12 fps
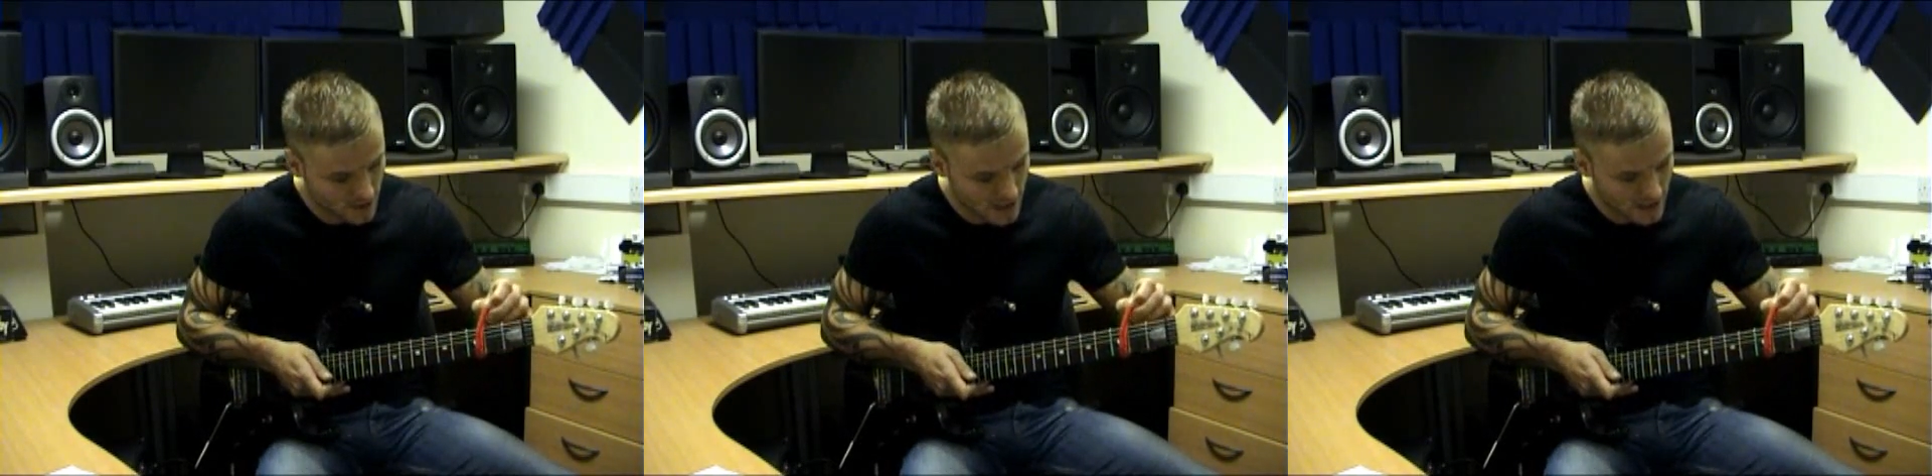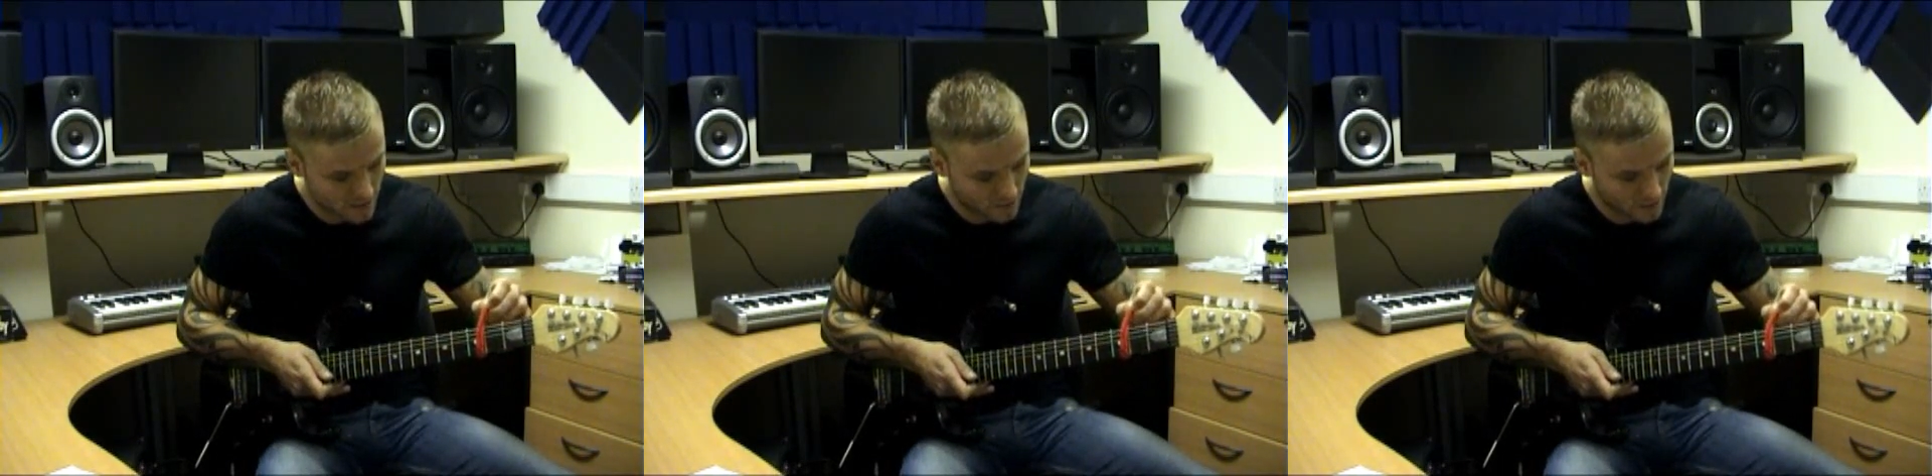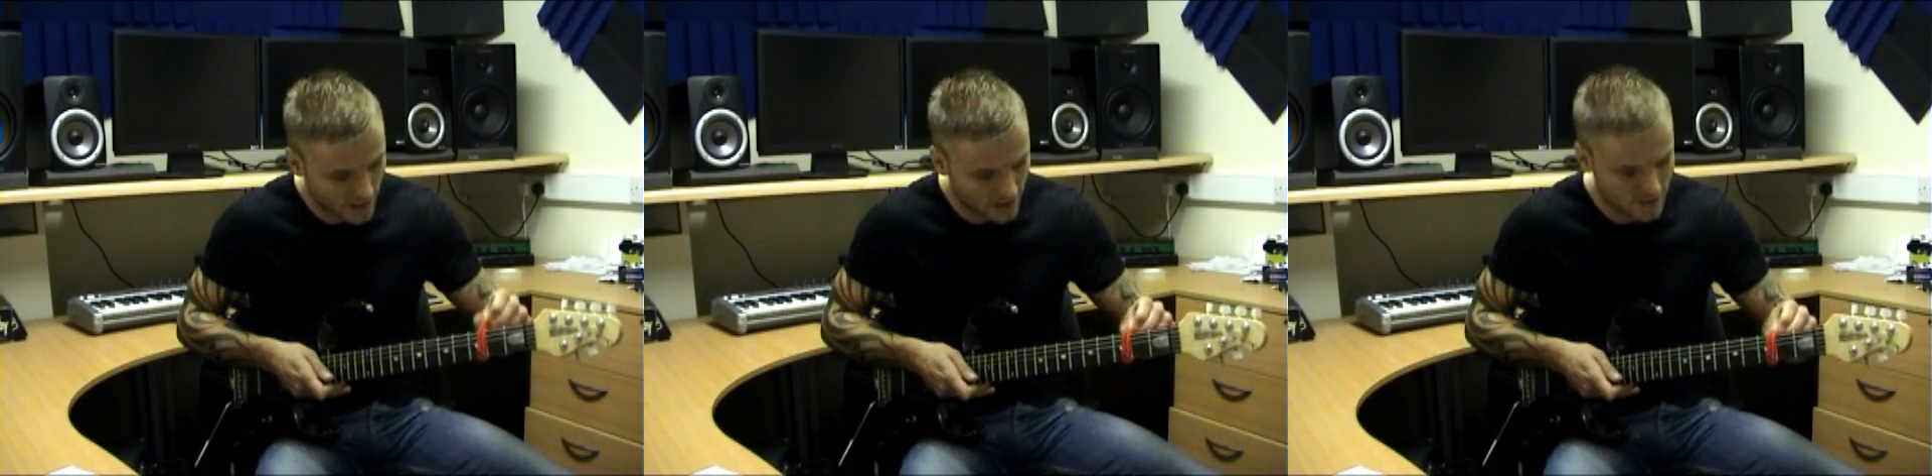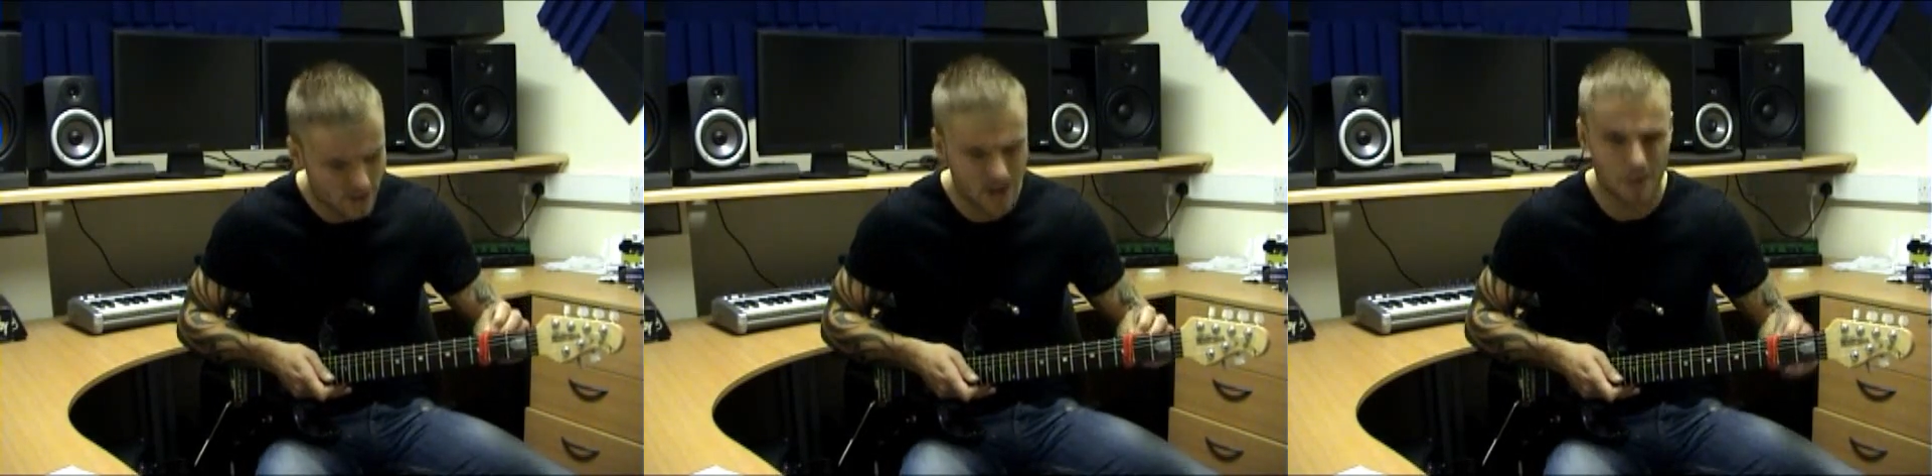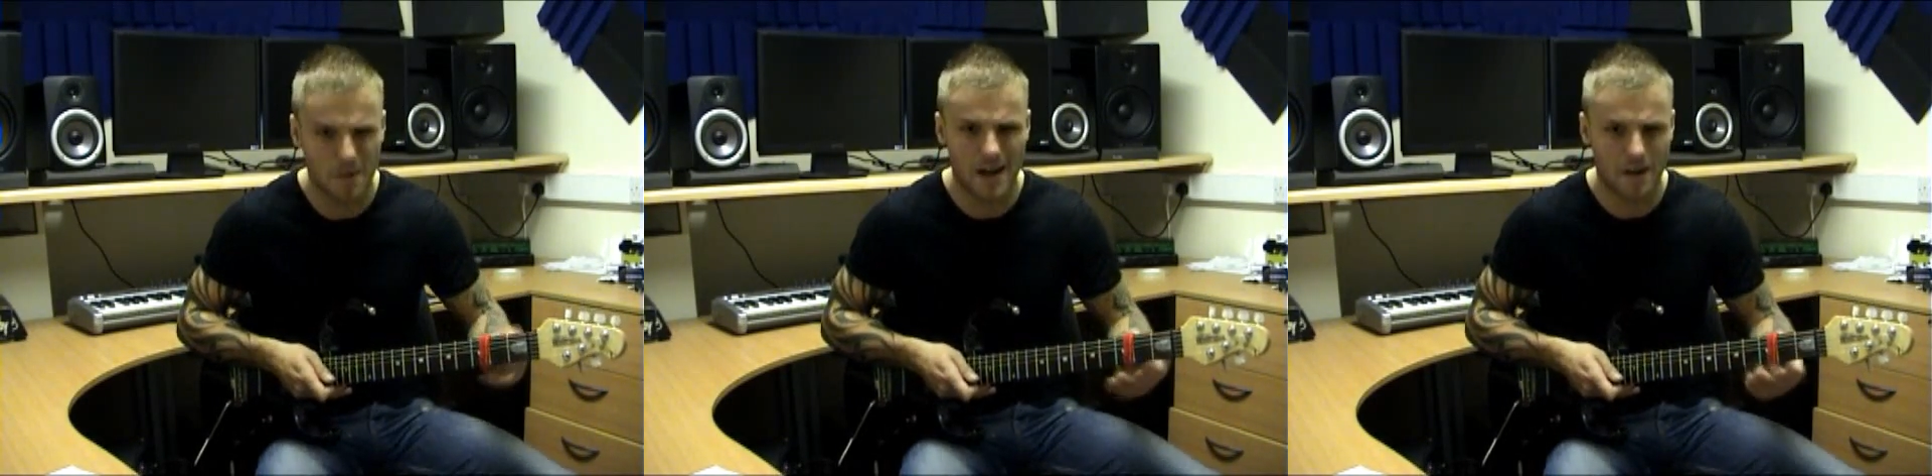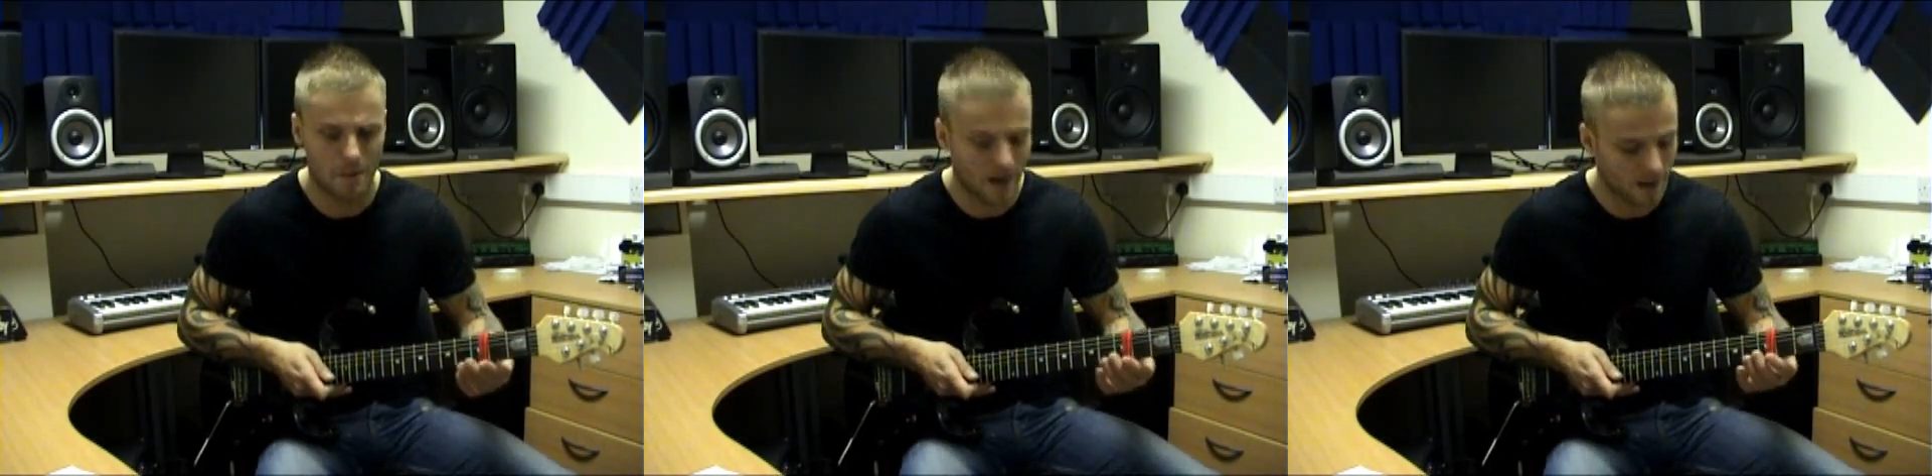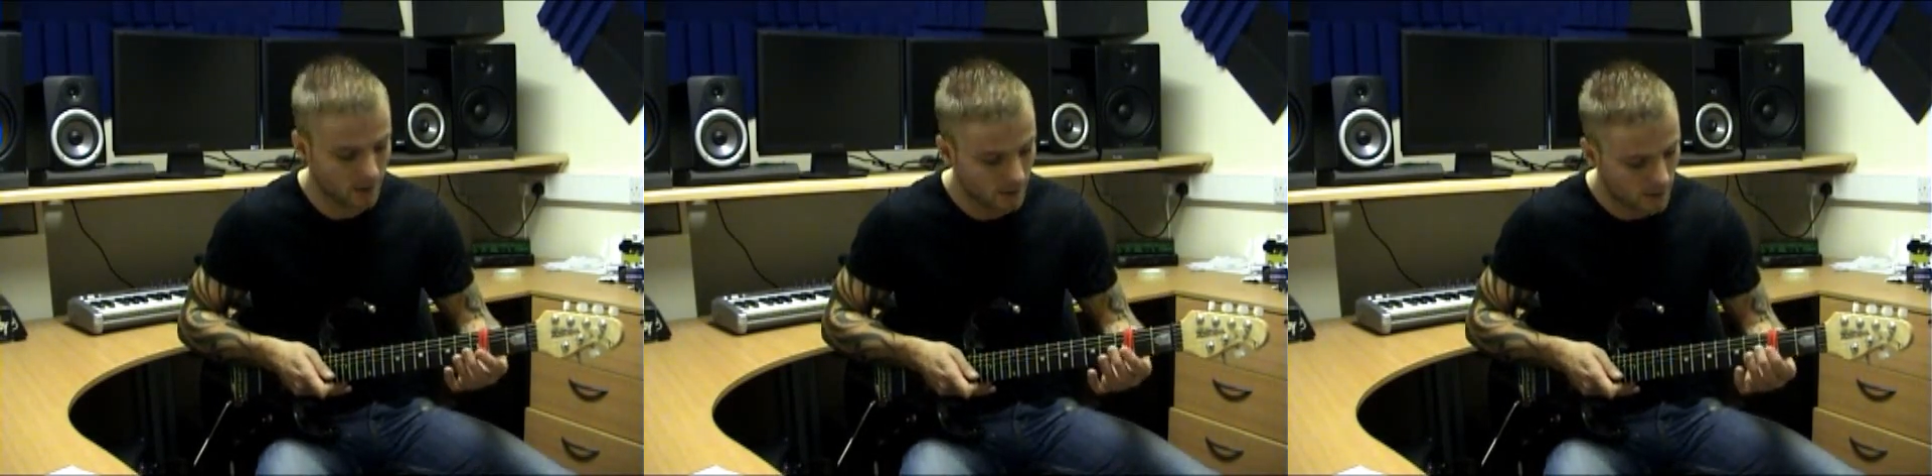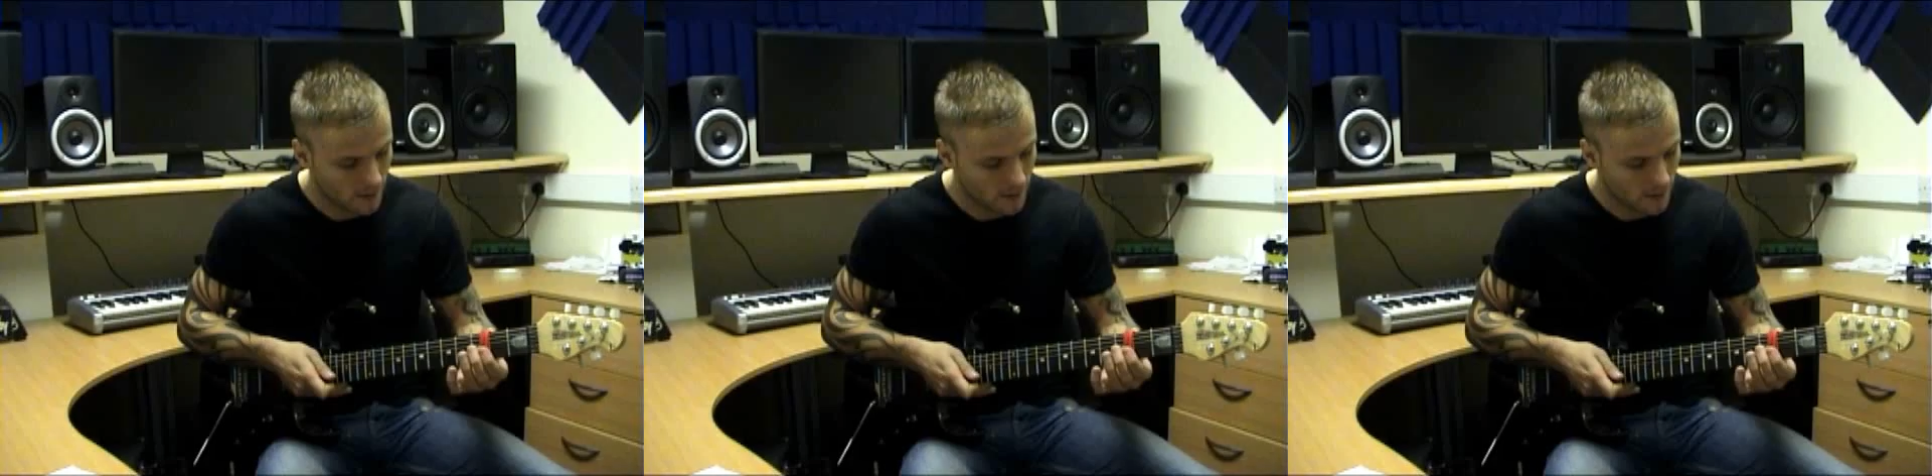save it for later to tie my hair back.